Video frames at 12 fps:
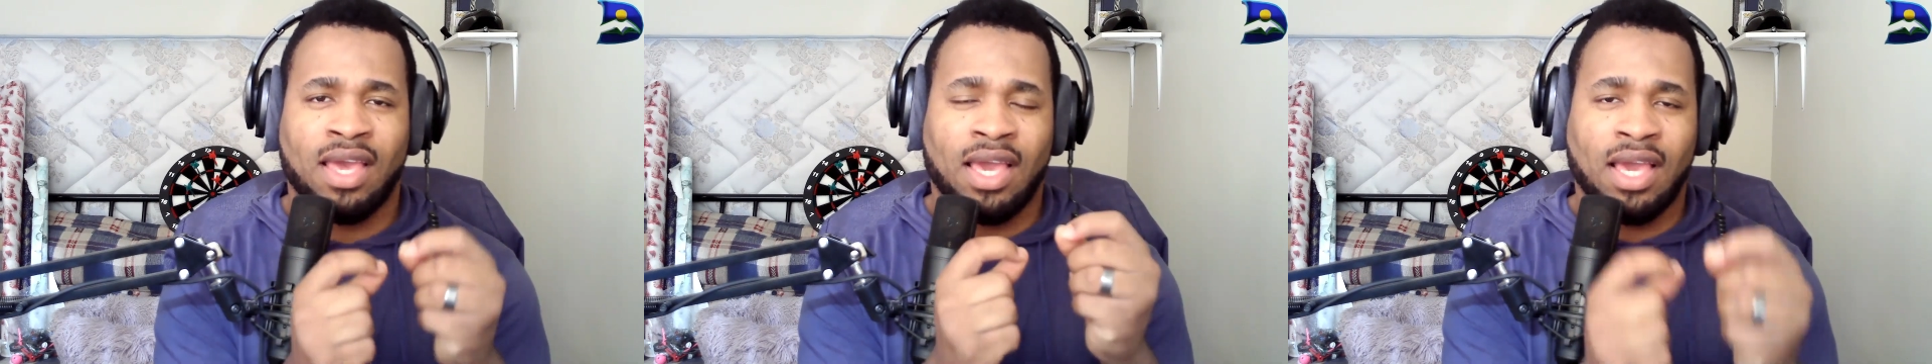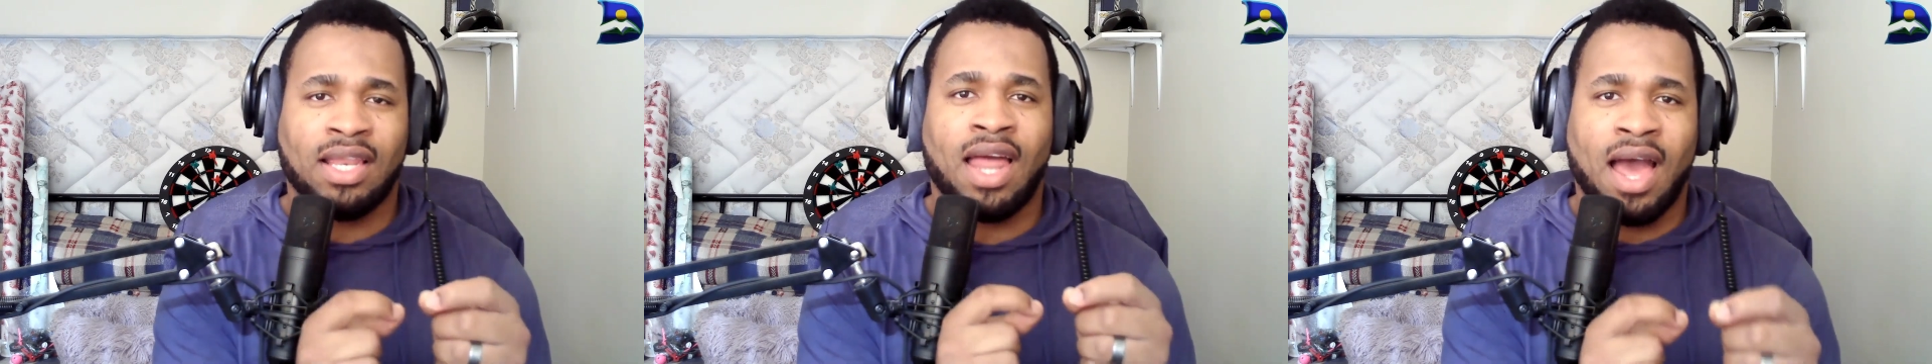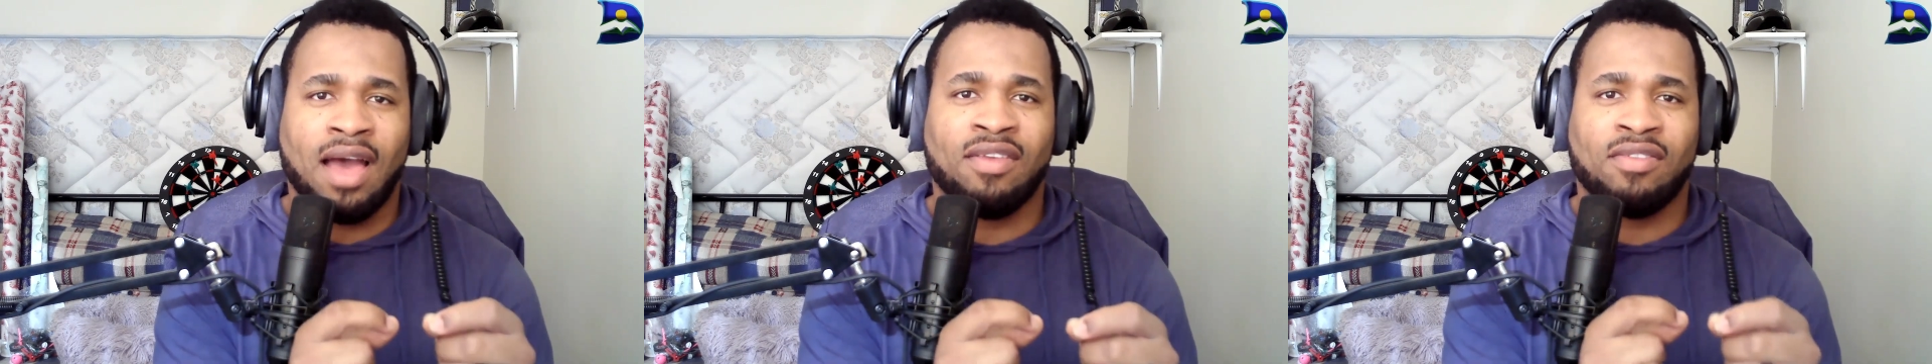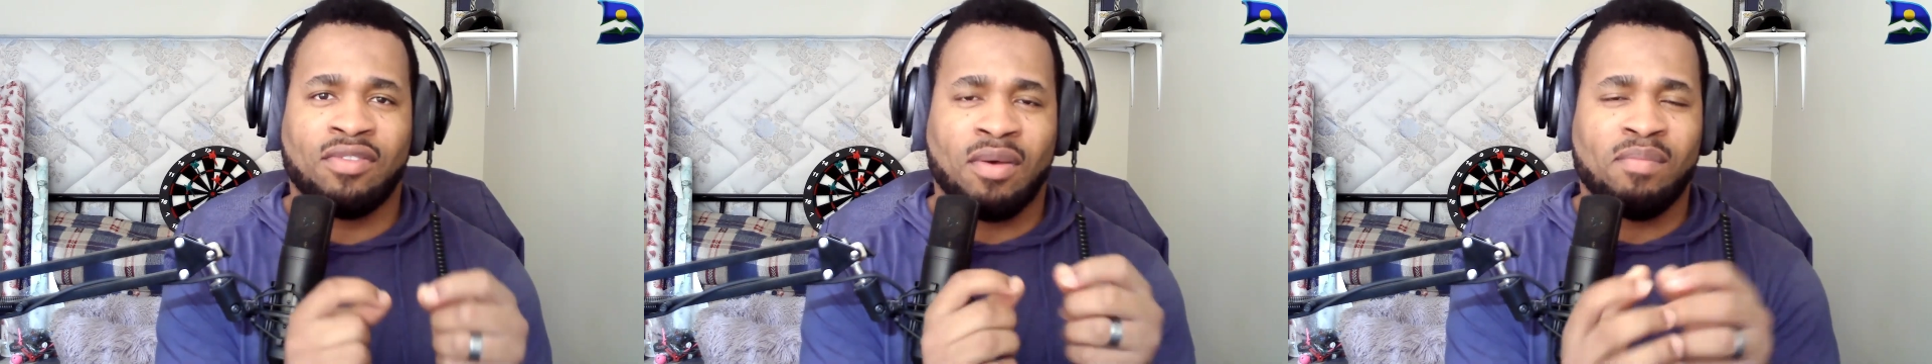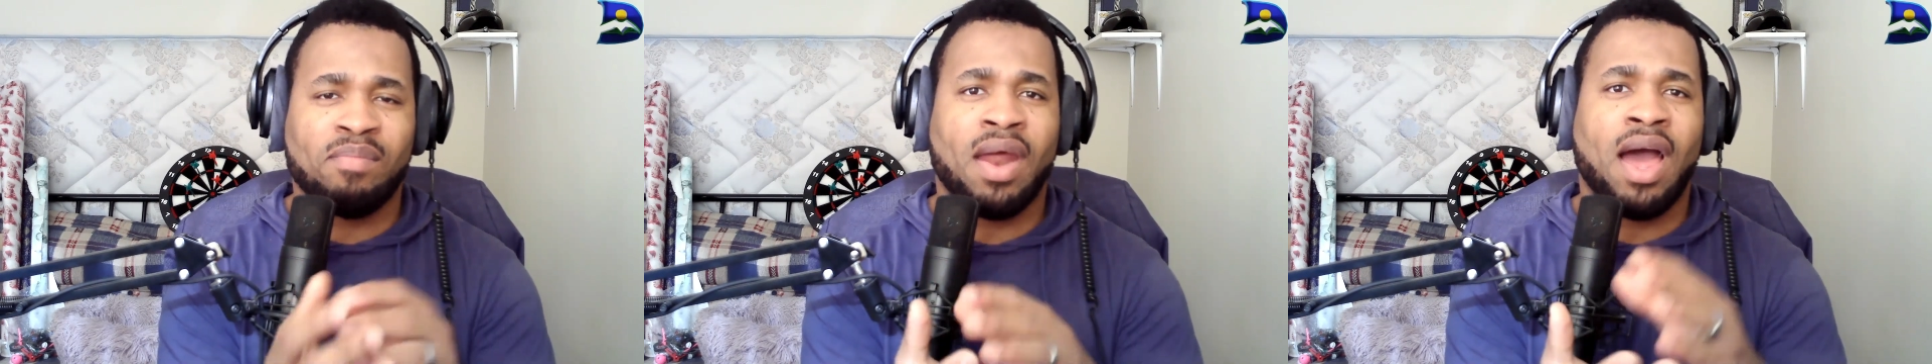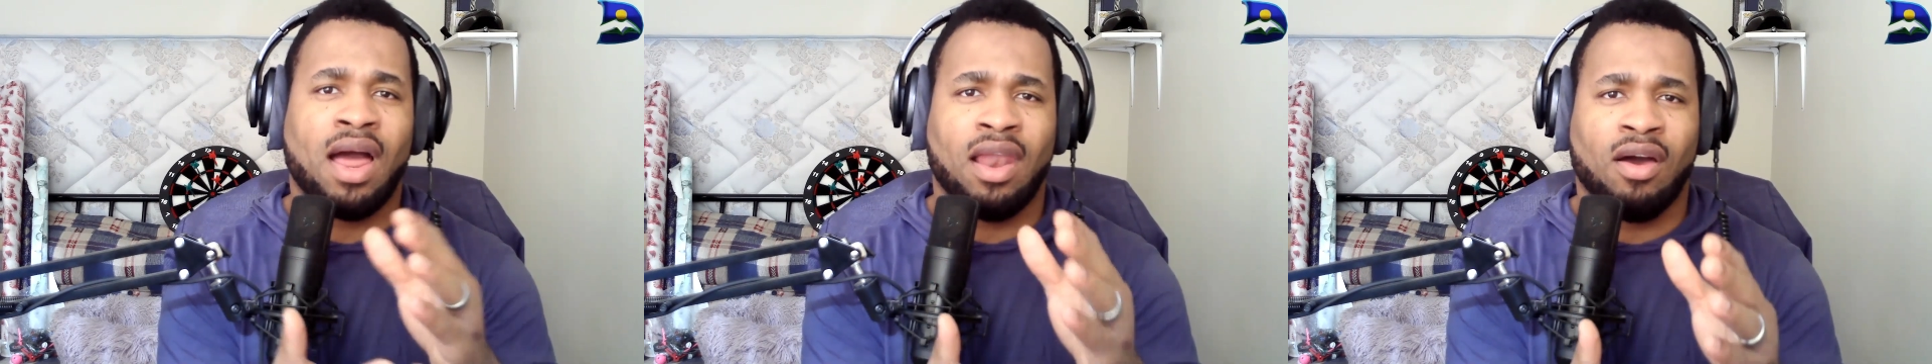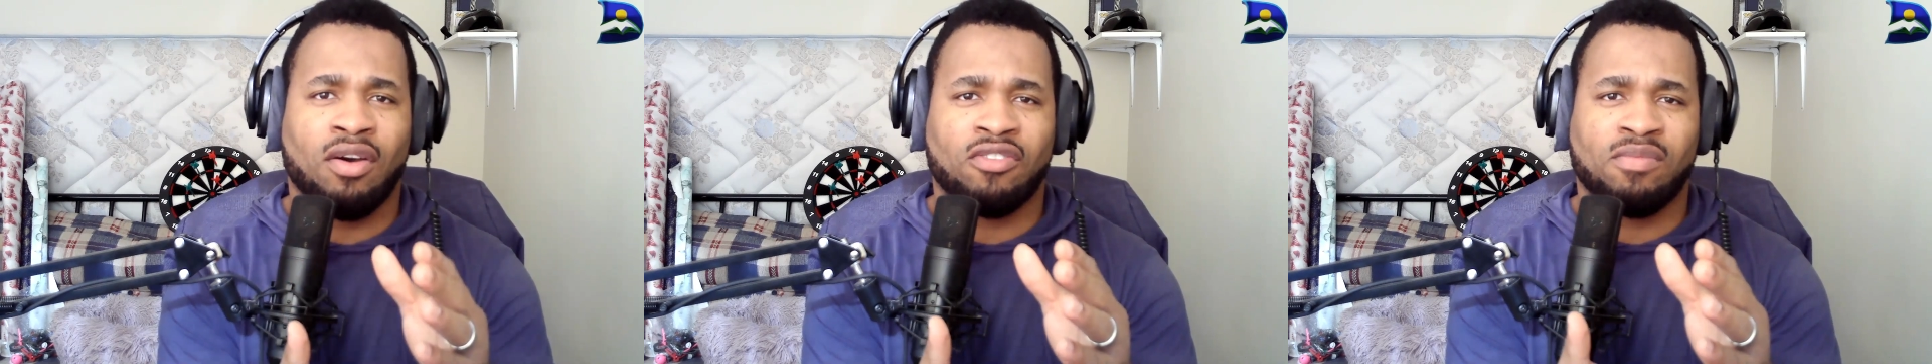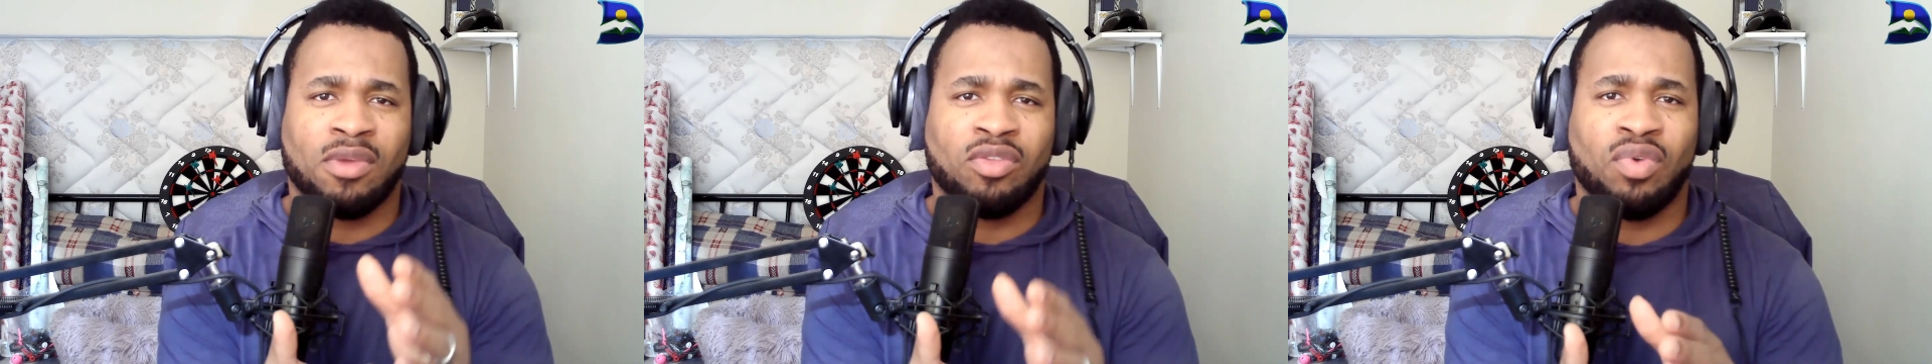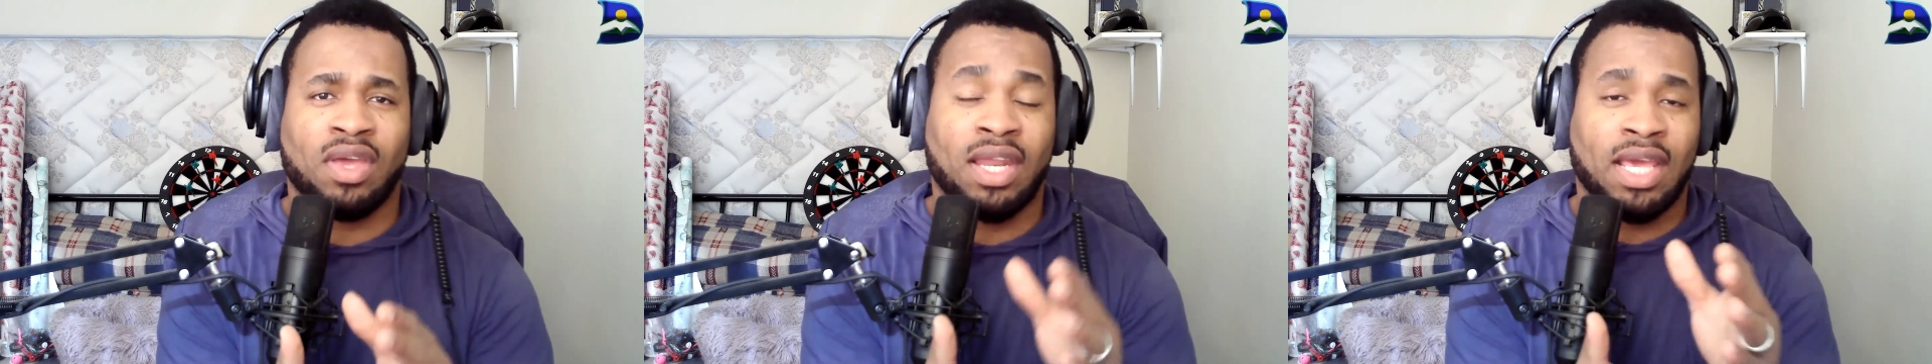it has some parallels between